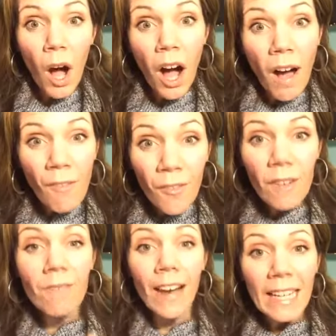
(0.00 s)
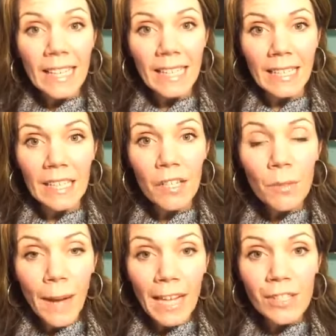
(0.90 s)
off of Vicodin. Can you
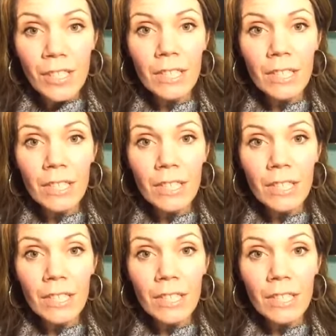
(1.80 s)
imagine?